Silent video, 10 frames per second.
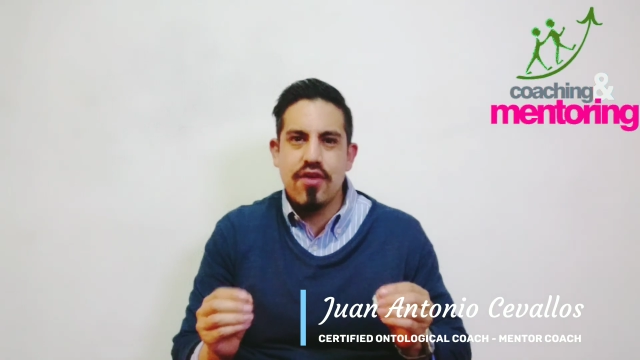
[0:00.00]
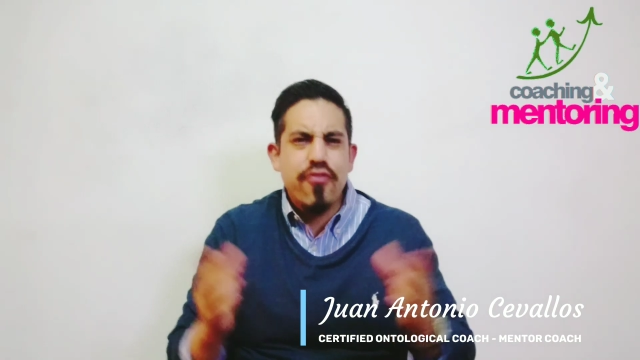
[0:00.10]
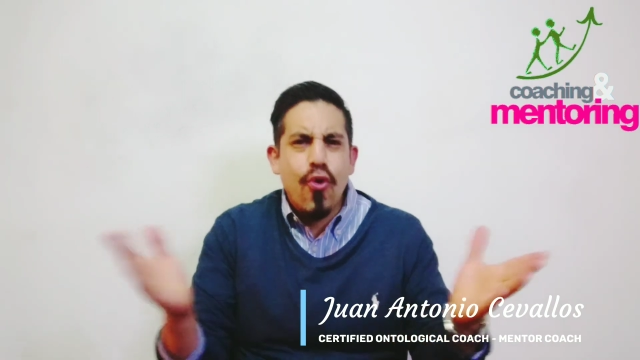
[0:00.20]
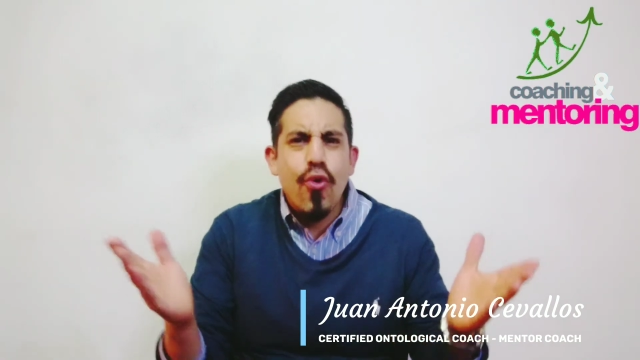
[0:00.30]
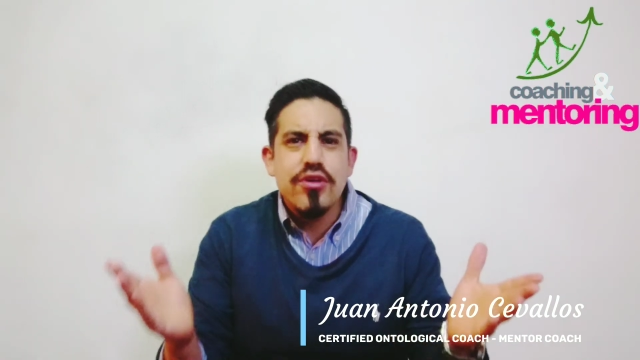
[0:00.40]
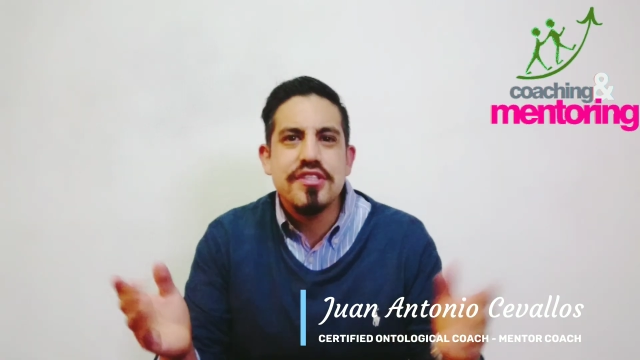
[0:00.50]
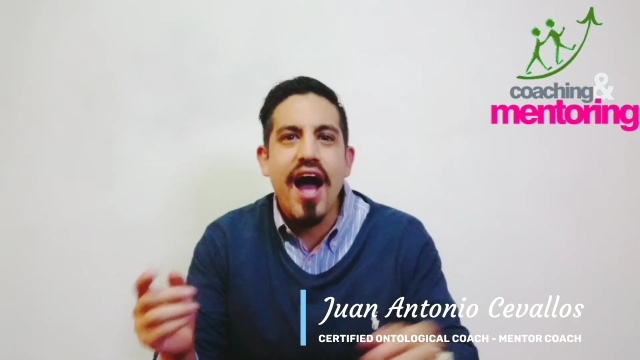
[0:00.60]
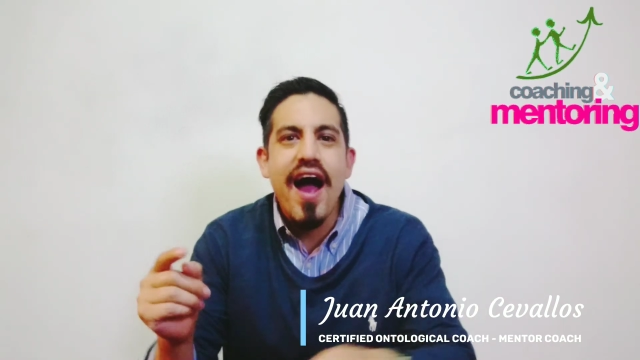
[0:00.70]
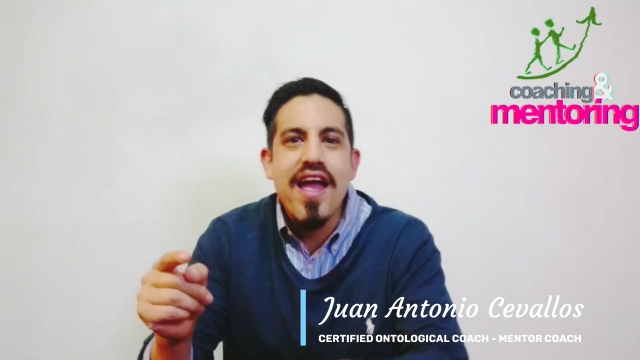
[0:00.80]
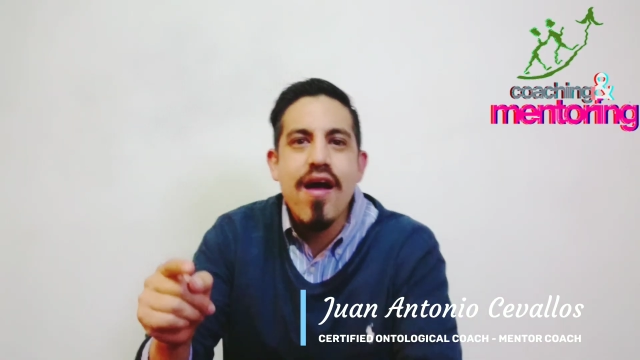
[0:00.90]
Of course,
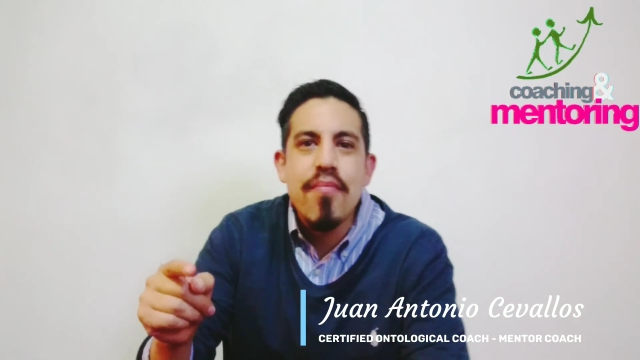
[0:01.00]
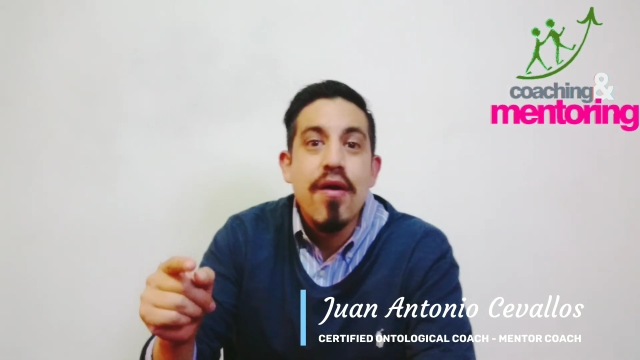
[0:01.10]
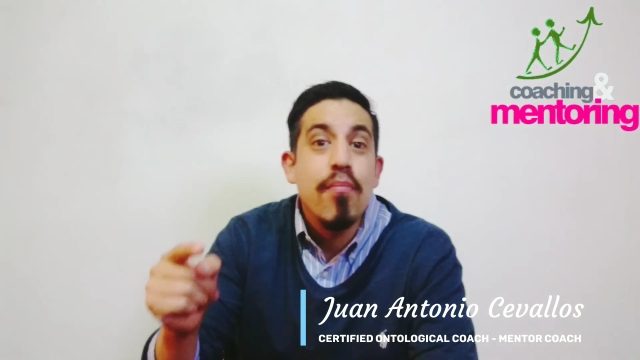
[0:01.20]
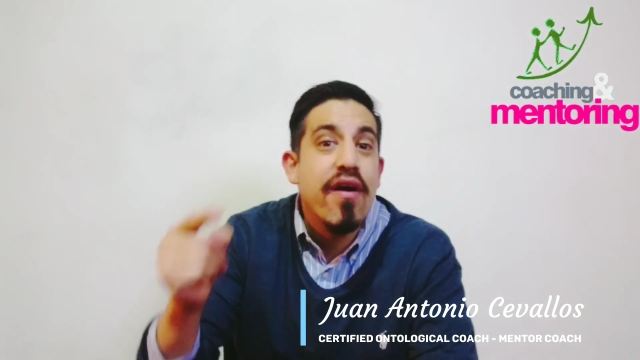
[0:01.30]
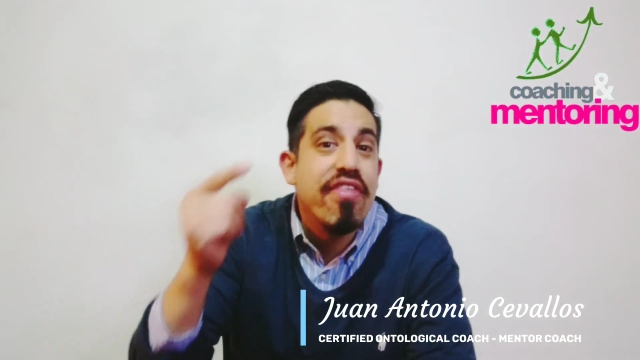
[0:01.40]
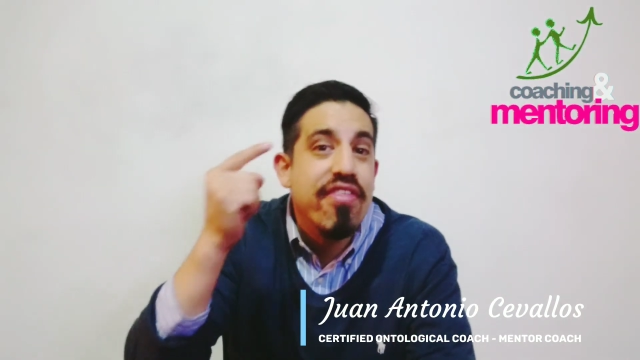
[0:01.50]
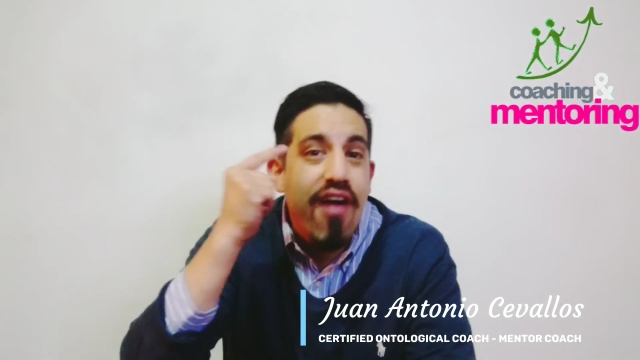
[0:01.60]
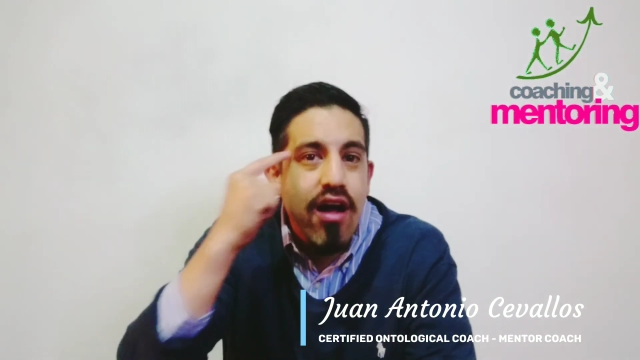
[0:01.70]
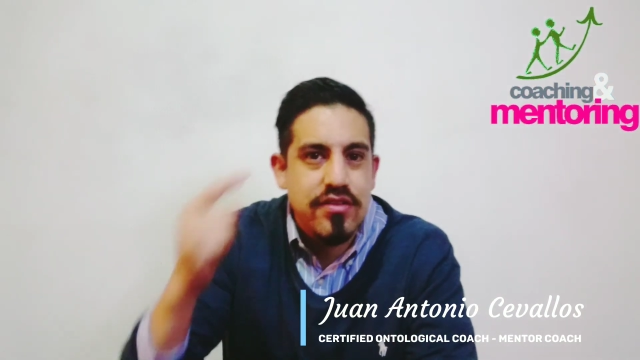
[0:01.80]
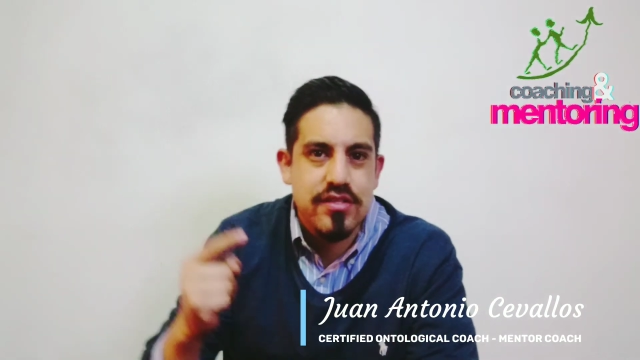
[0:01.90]
I am my
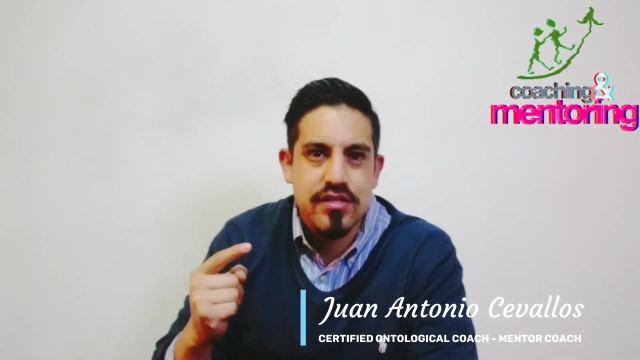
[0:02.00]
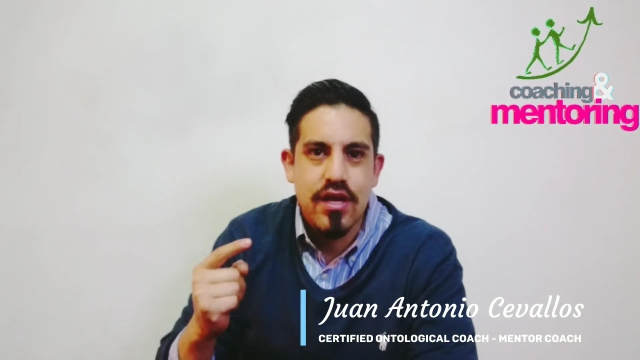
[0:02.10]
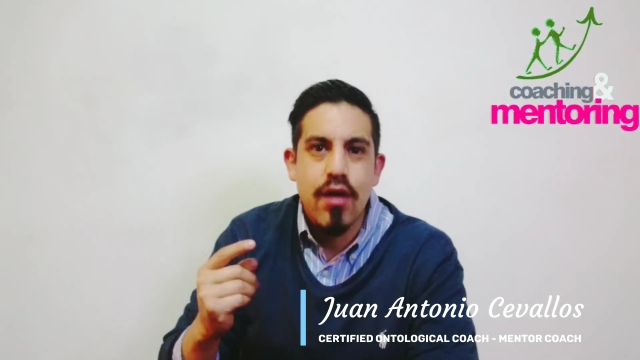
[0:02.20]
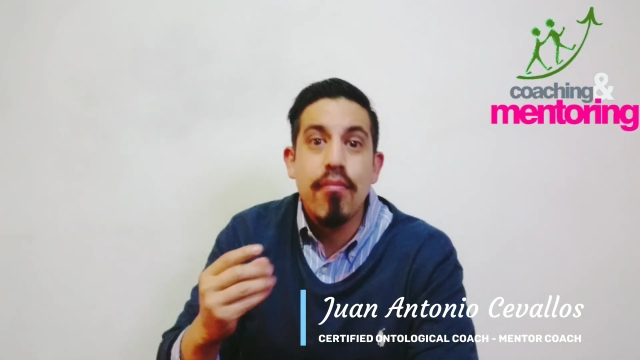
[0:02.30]
thoughts,